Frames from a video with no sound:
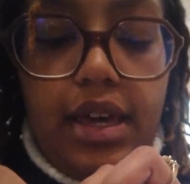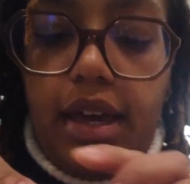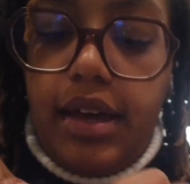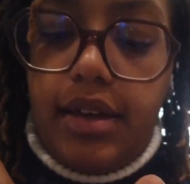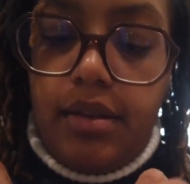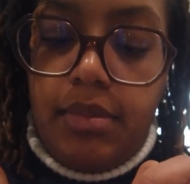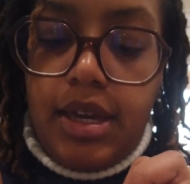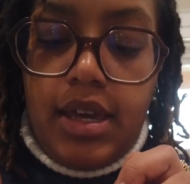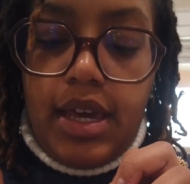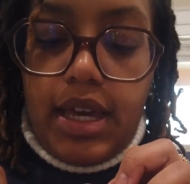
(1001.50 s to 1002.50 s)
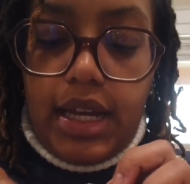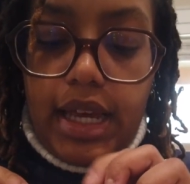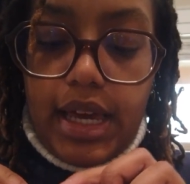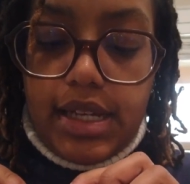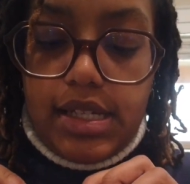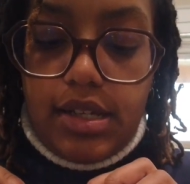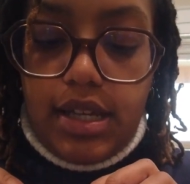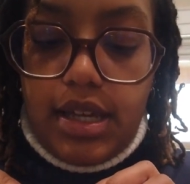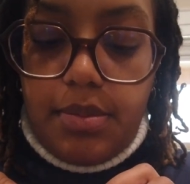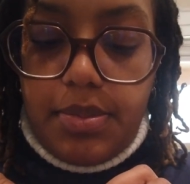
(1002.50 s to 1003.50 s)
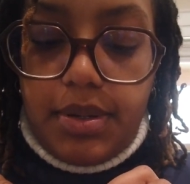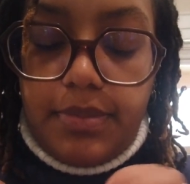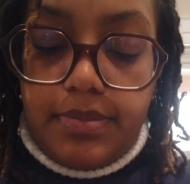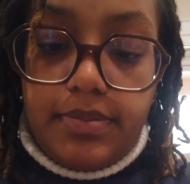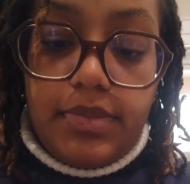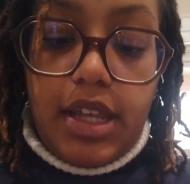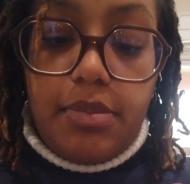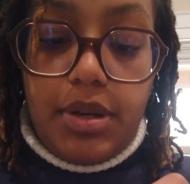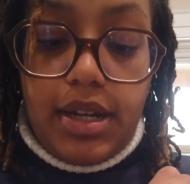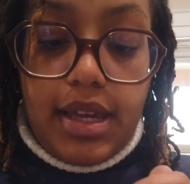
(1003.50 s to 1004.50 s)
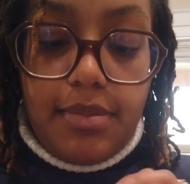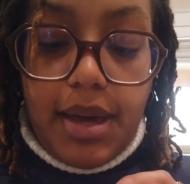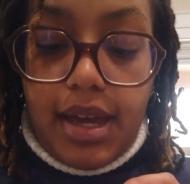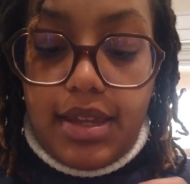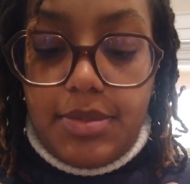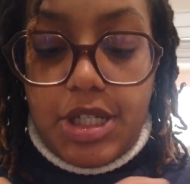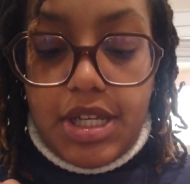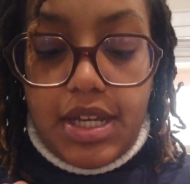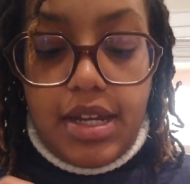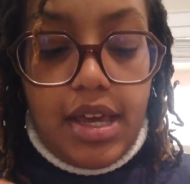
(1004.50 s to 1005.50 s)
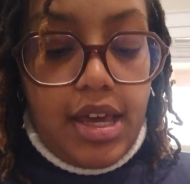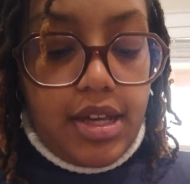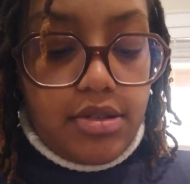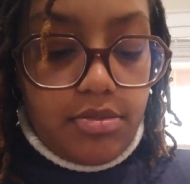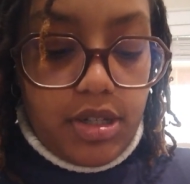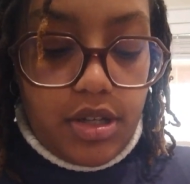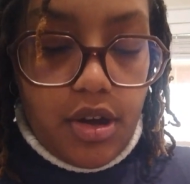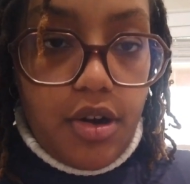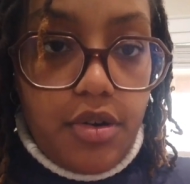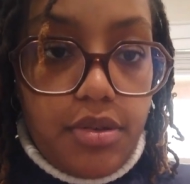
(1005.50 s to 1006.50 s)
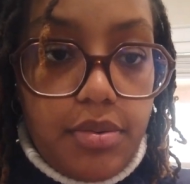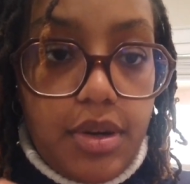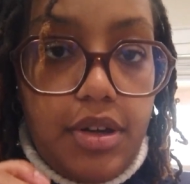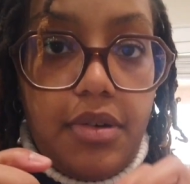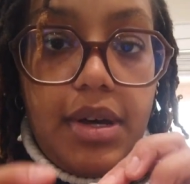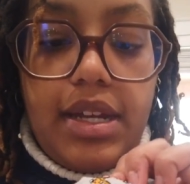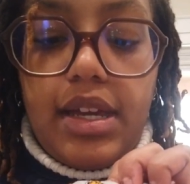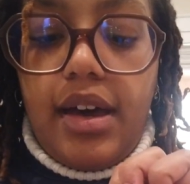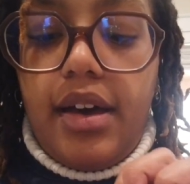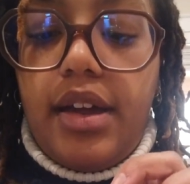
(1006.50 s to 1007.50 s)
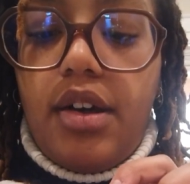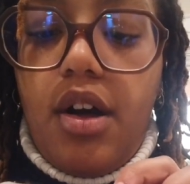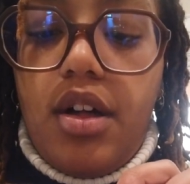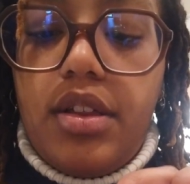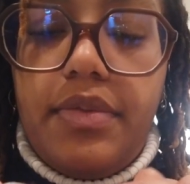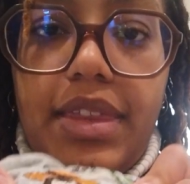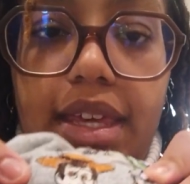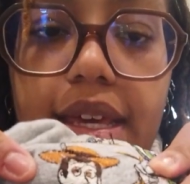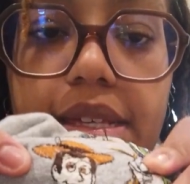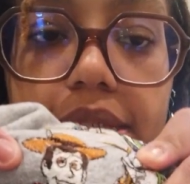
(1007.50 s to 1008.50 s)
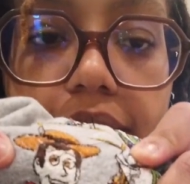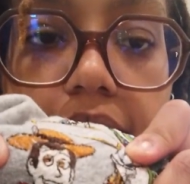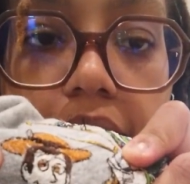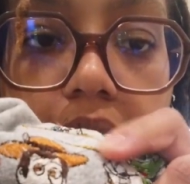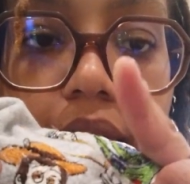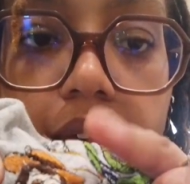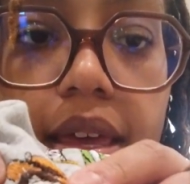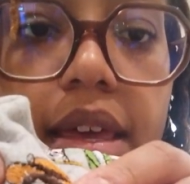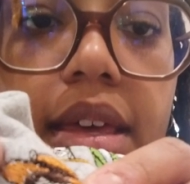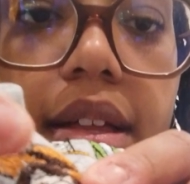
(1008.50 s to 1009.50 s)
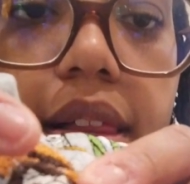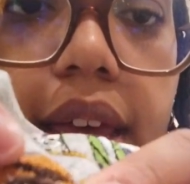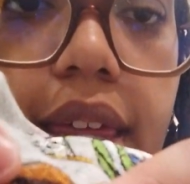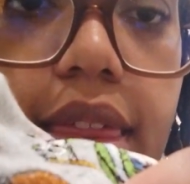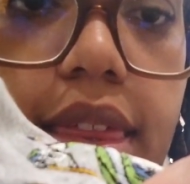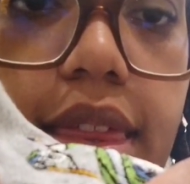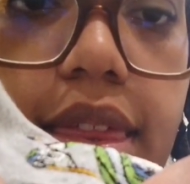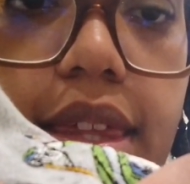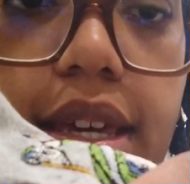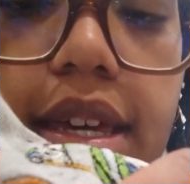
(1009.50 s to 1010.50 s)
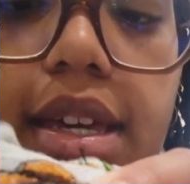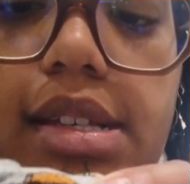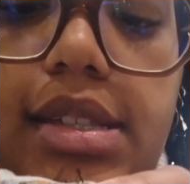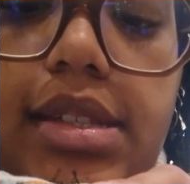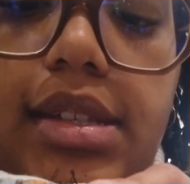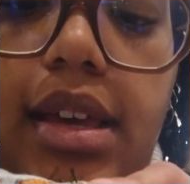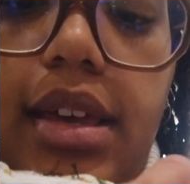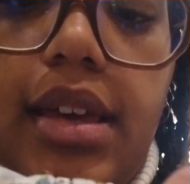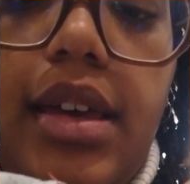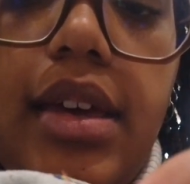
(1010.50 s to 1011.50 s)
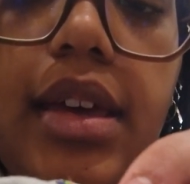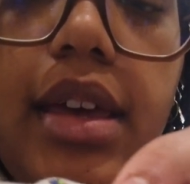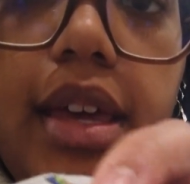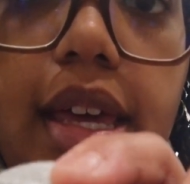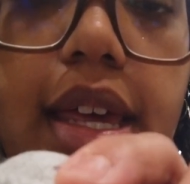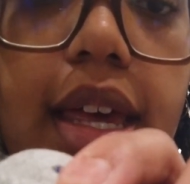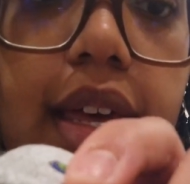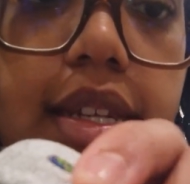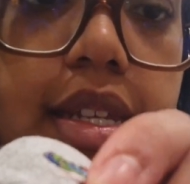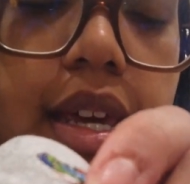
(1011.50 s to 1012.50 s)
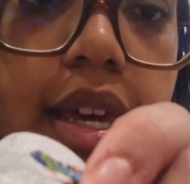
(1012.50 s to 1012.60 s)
and I had to keep like putting it back in the machine. So I'm gonna go through and cut all of these like this and